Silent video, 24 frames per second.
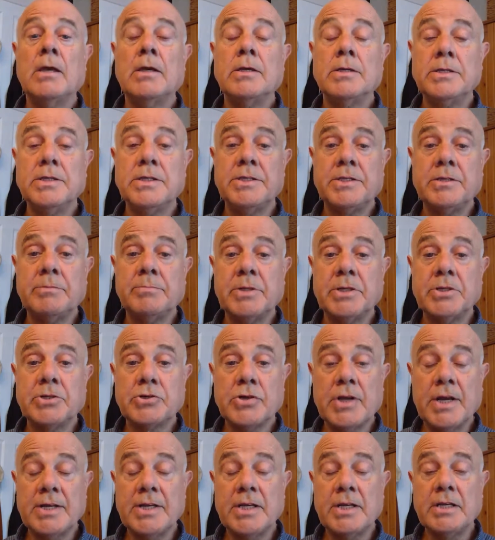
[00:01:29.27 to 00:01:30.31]
You need to have been
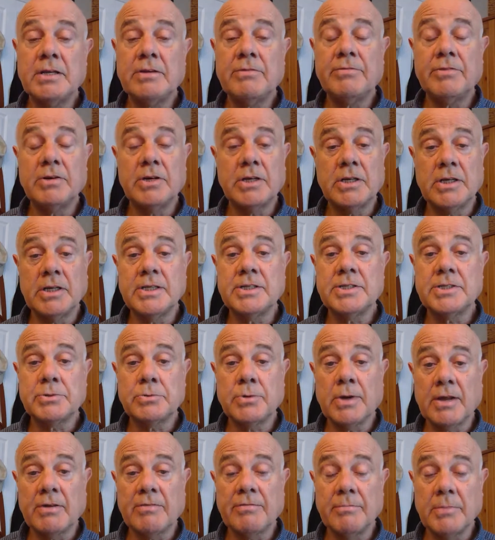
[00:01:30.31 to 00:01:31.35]
trading for at least
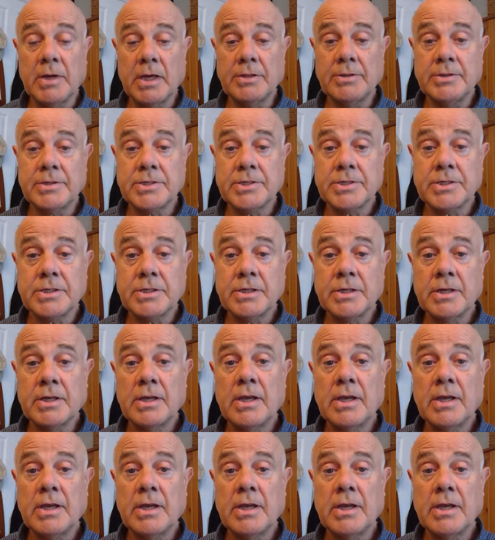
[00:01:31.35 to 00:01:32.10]
12 months.